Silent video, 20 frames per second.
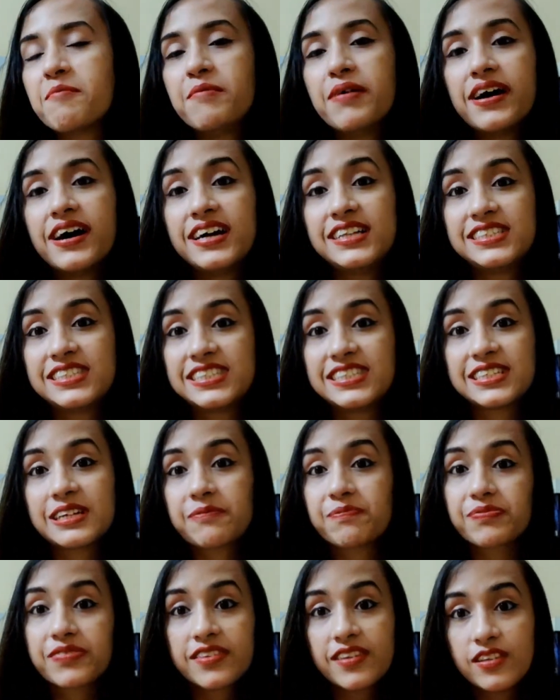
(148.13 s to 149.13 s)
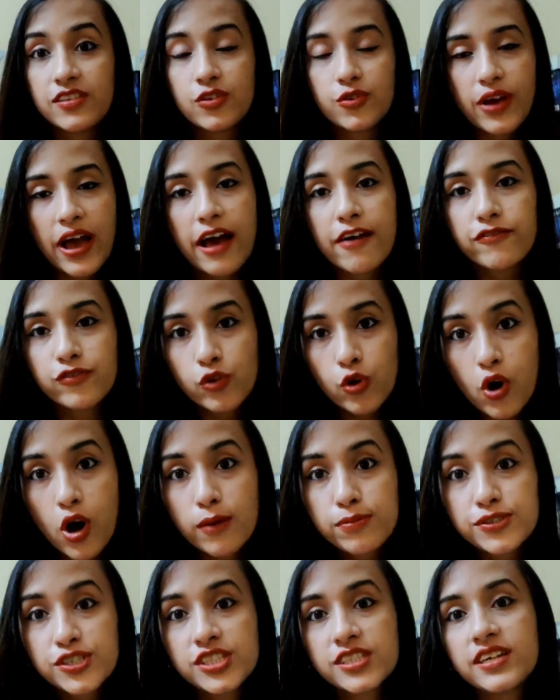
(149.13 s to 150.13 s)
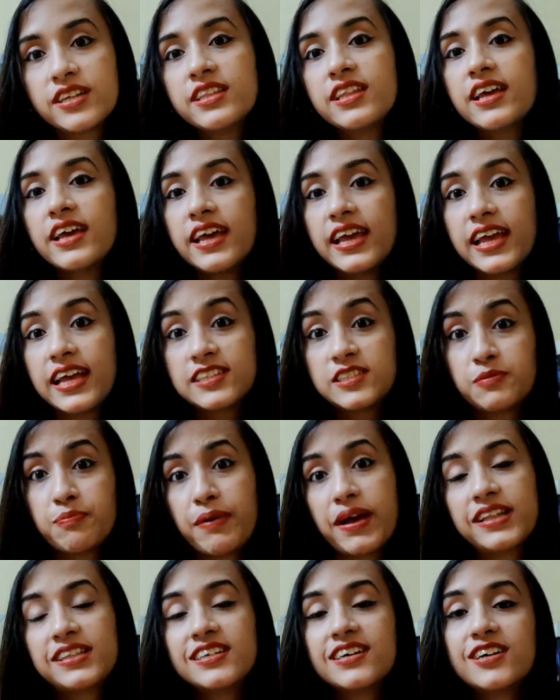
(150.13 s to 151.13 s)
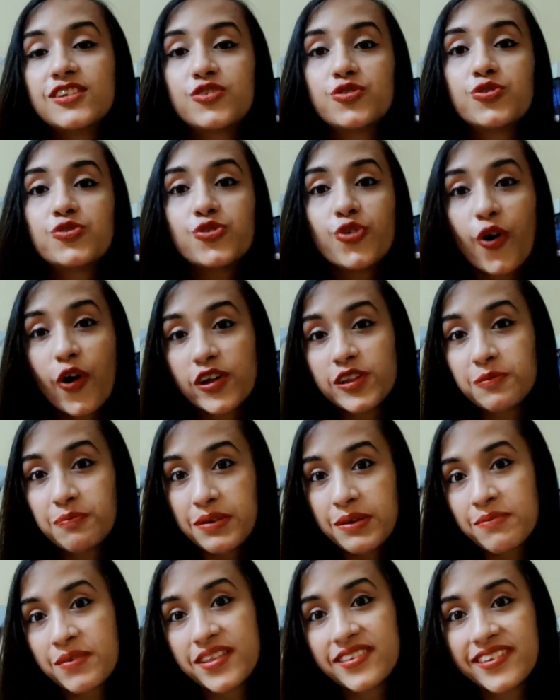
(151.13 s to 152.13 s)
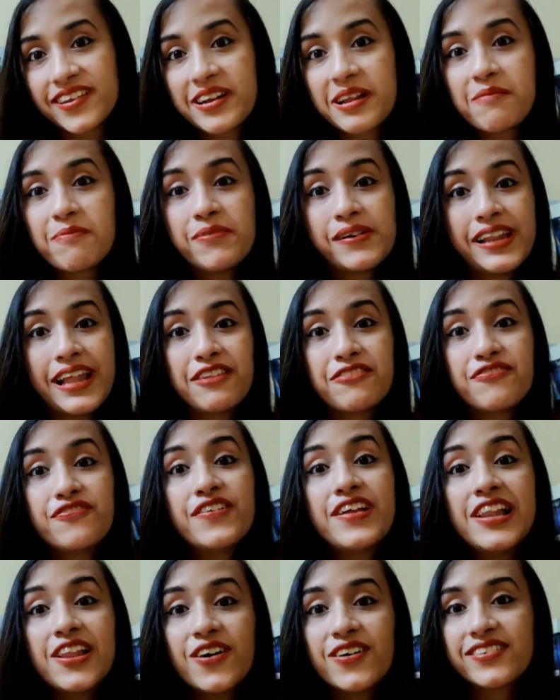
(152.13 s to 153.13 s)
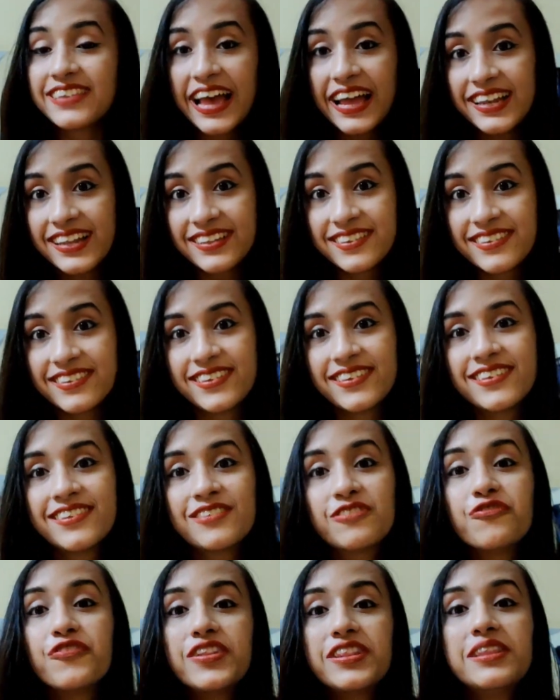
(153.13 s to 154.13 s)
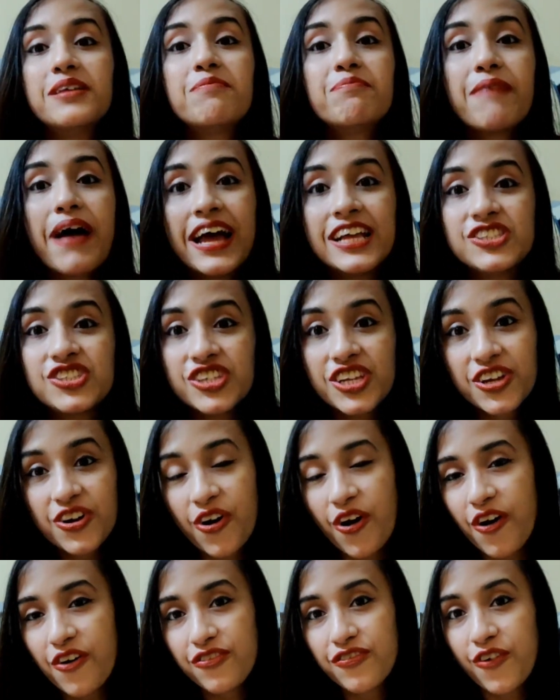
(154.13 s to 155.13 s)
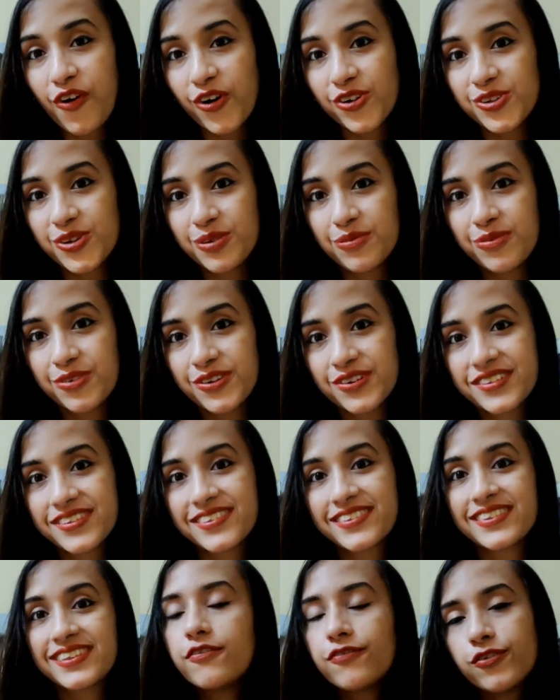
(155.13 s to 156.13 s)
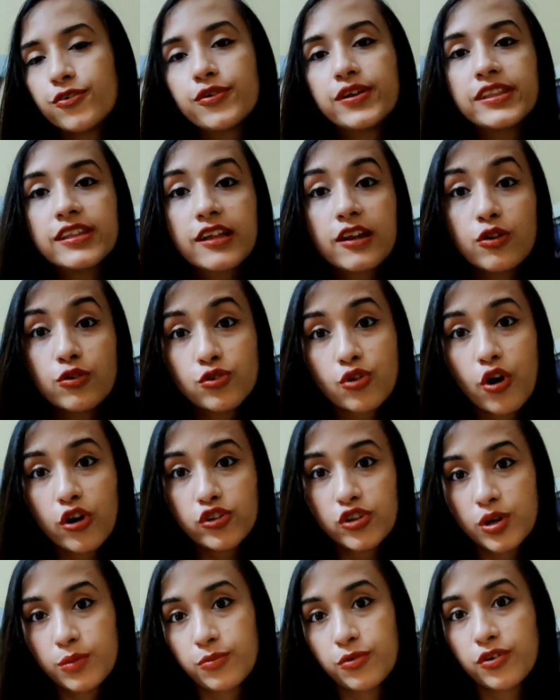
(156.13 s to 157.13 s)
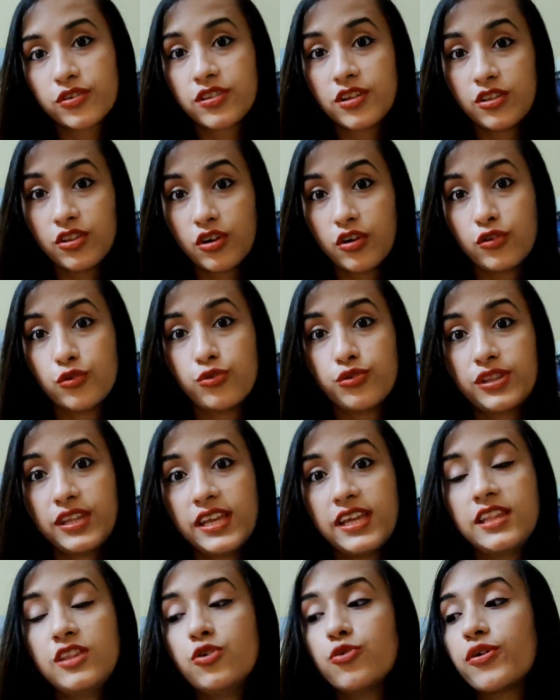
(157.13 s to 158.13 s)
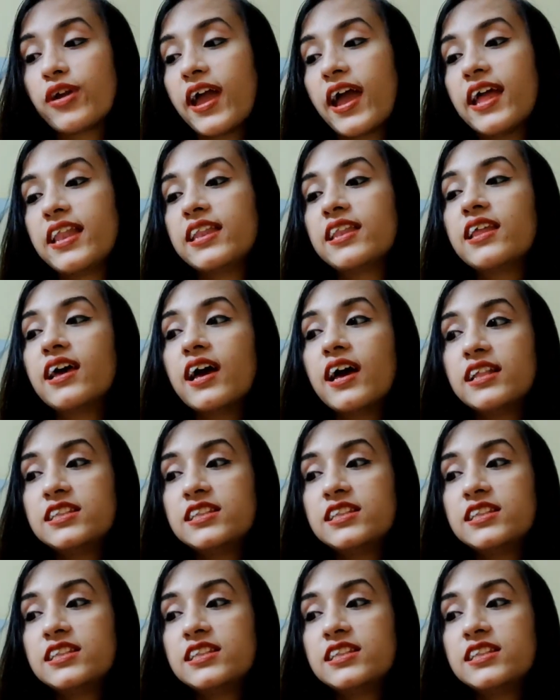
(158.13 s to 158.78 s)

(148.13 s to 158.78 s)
But since you have no option, it's better to not be miserable and fill your silences with the magic of audiobooks. If you include audiobooks in your routine, you can